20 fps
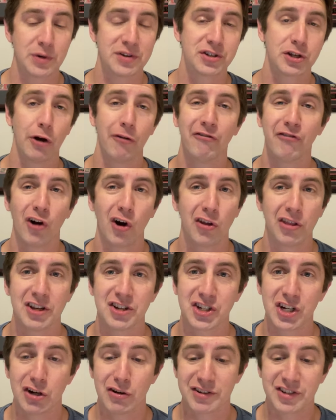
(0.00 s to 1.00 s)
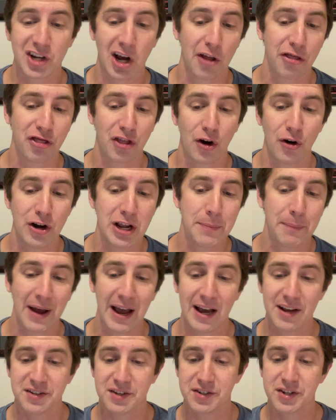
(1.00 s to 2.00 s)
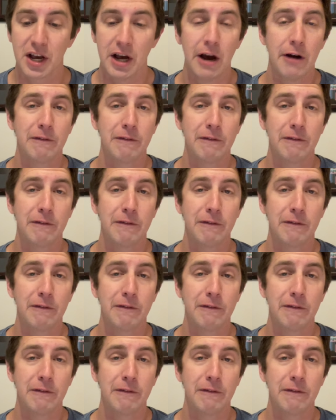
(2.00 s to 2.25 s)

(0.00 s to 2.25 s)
So far this year, he's got 30 passes